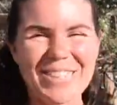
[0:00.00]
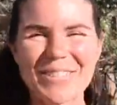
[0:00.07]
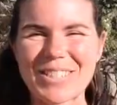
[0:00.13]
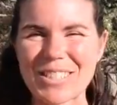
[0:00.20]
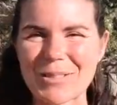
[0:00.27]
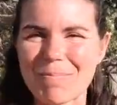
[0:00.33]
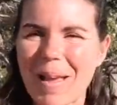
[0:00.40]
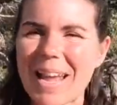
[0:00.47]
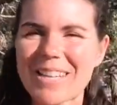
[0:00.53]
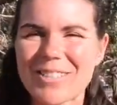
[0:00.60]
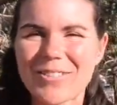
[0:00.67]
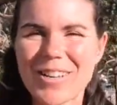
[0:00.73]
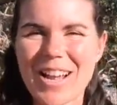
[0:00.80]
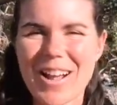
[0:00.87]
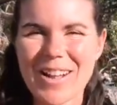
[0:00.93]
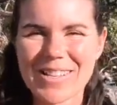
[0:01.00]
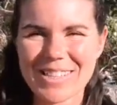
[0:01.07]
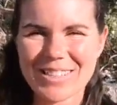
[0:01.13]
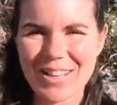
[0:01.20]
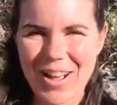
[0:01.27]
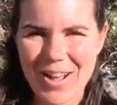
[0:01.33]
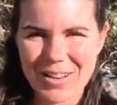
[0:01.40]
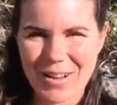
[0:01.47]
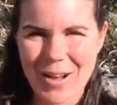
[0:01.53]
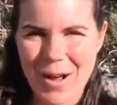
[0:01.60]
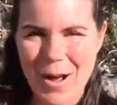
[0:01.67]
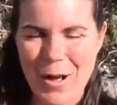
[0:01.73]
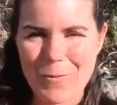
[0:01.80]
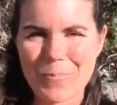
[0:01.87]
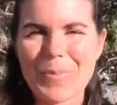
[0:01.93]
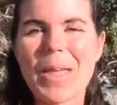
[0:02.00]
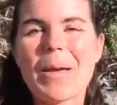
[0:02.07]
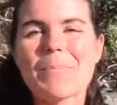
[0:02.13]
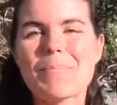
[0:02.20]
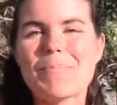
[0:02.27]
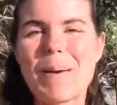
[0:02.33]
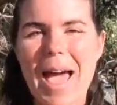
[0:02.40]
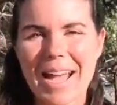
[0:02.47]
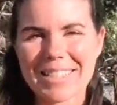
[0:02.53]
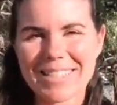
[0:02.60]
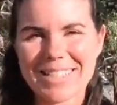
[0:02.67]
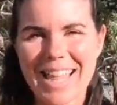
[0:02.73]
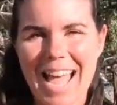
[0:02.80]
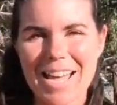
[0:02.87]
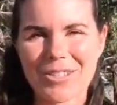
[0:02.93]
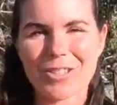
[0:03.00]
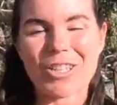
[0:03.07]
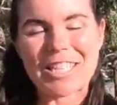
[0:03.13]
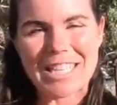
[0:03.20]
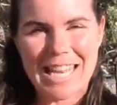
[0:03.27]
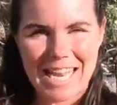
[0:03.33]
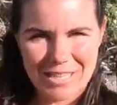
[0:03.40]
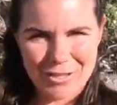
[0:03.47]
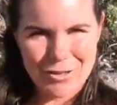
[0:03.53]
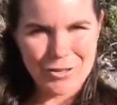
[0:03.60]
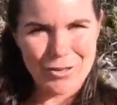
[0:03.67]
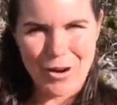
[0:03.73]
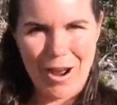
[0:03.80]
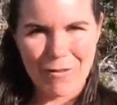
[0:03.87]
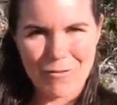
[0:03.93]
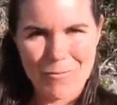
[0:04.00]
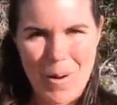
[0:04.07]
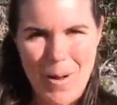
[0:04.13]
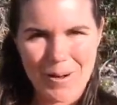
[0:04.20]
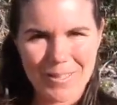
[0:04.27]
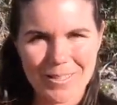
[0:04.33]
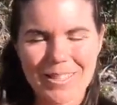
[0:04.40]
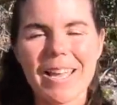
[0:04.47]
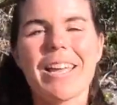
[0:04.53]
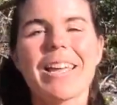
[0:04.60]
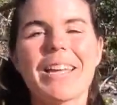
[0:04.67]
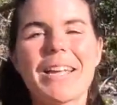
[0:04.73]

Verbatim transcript: Which is patreon.com backslash your Craft Box.